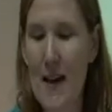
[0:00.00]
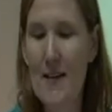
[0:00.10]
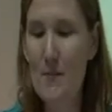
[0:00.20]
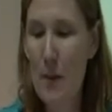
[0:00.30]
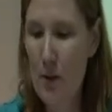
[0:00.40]
As
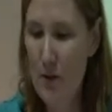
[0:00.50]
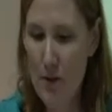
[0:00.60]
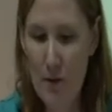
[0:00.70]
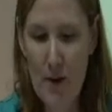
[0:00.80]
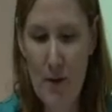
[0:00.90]
a member of the
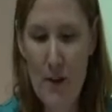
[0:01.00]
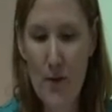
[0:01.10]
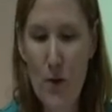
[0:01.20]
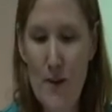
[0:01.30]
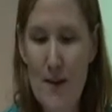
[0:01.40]
Free French
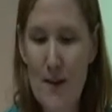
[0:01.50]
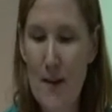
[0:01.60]
Forces,